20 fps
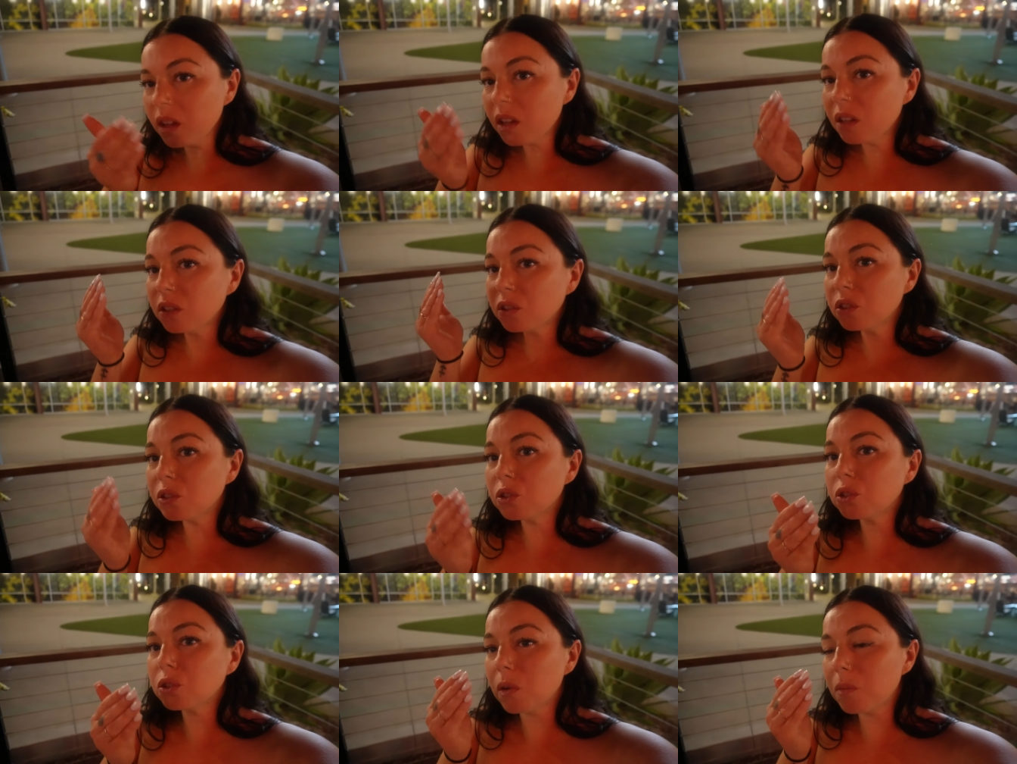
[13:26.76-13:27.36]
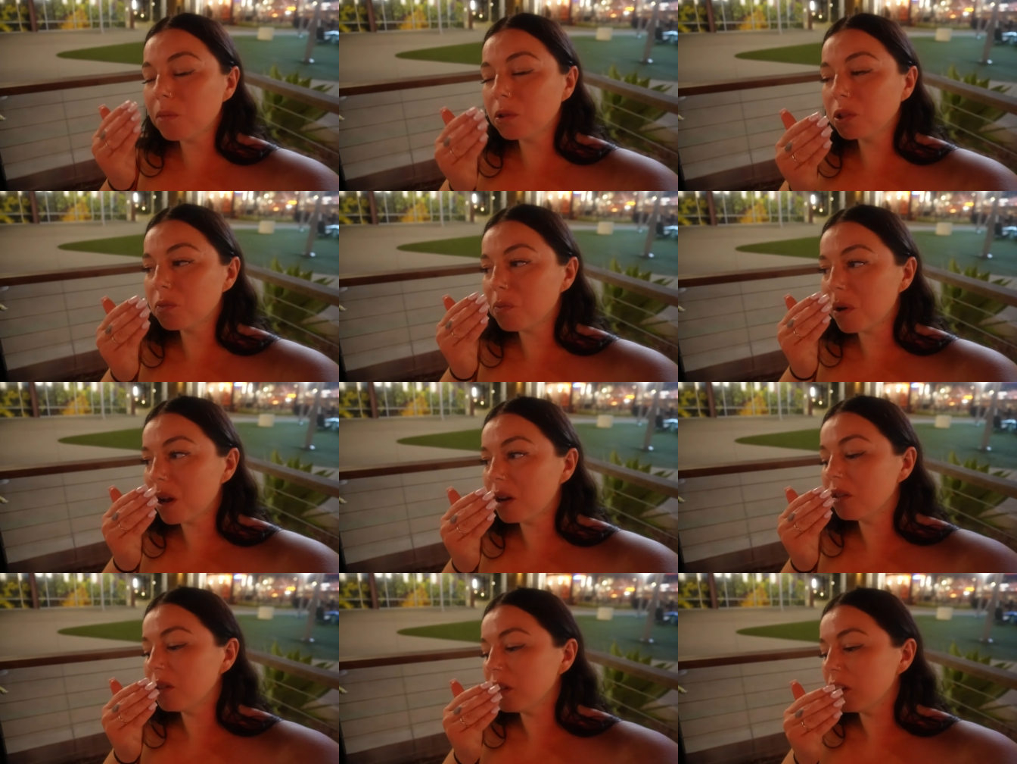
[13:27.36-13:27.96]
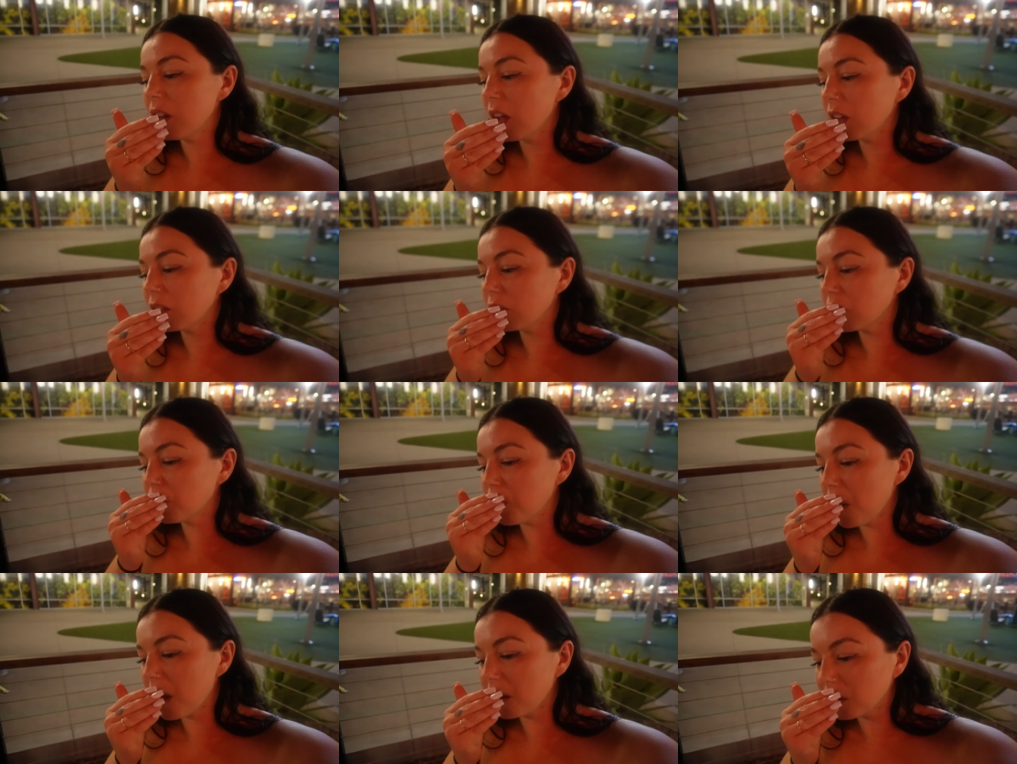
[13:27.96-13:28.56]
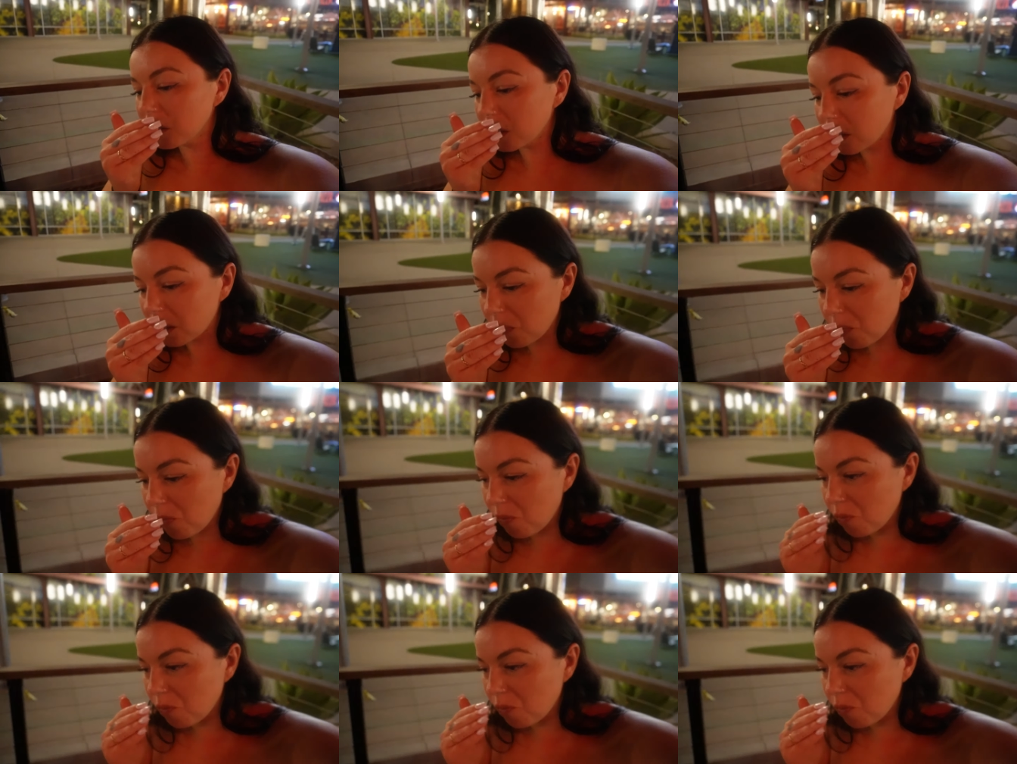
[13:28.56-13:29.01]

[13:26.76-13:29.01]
This is so much better than I expected.